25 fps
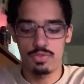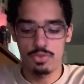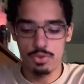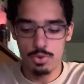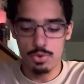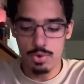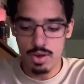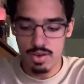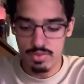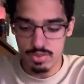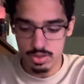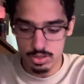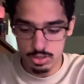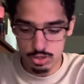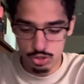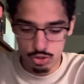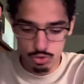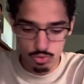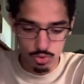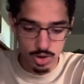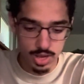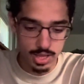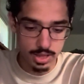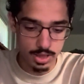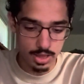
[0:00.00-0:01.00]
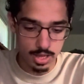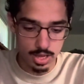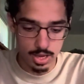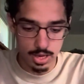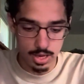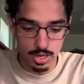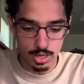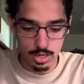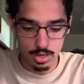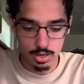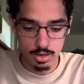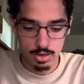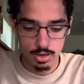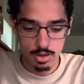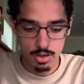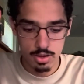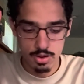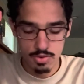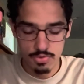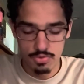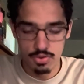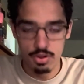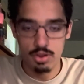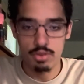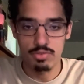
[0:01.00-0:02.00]
you have a straight line
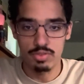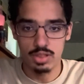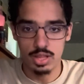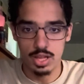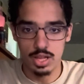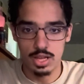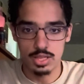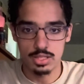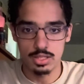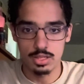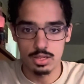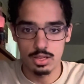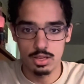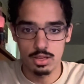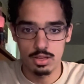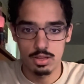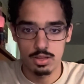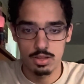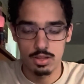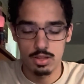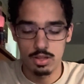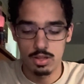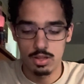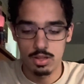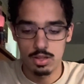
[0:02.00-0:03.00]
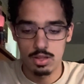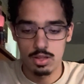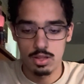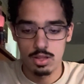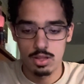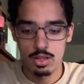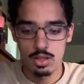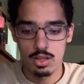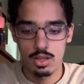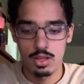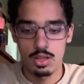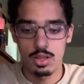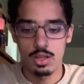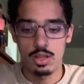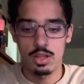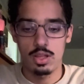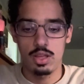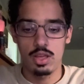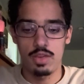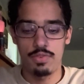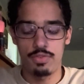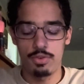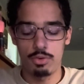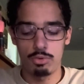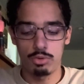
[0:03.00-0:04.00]
for your velocity,
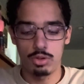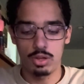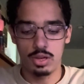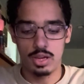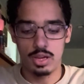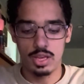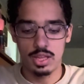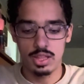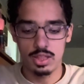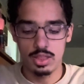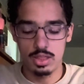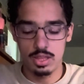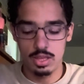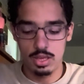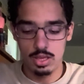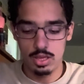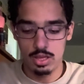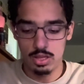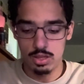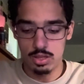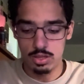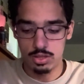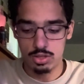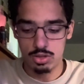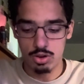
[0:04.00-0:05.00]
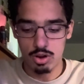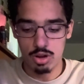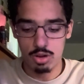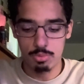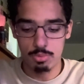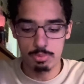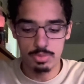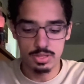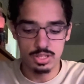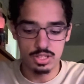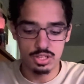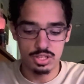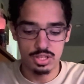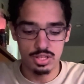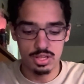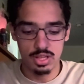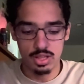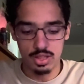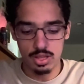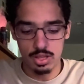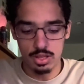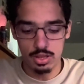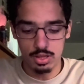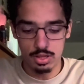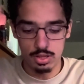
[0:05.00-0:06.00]
if you look at the starting position and
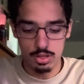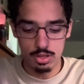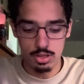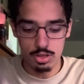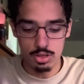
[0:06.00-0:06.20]
then